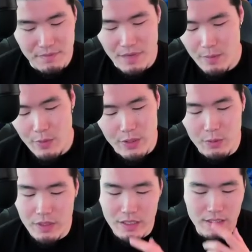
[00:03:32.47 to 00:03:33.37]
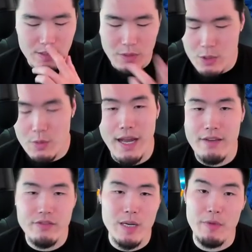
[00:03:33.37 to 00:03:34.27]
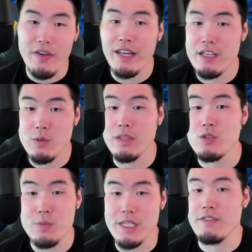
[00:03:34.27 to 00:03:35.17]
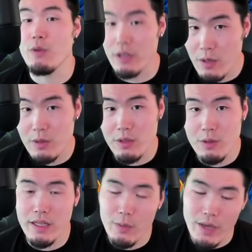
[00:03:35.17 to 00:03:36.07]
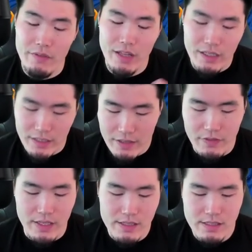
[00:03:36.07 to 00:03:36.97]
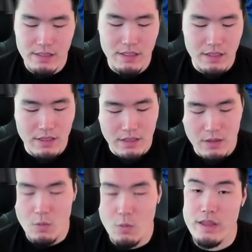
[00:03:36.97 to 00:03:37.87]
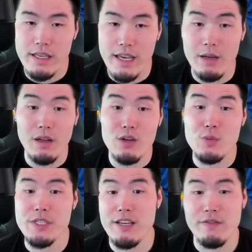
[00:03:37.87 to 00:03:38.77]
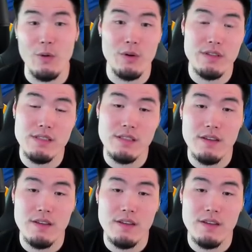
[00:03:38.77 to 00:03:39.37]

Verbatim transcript: Maybe we don't need it because we do have type advantage with the Super Saiyan 4 Goku, and then we have a lot of defense with the LR Super Saiyan 4s.